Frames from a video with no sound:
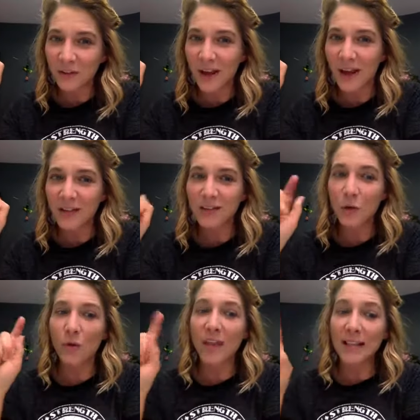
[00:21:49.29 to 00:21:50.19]
Okay,
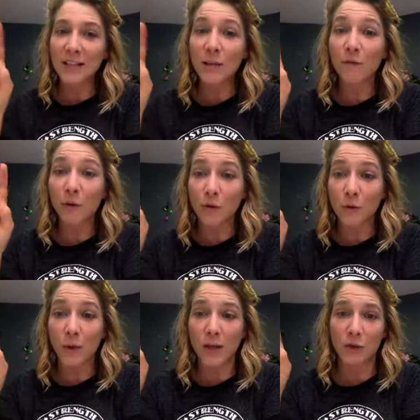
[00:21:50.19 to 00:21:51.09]
so that's the first
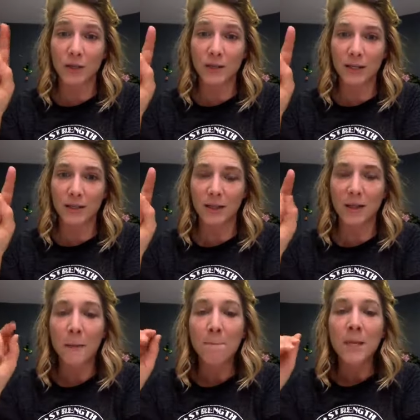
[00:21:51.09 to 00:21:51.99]
question, Dixie.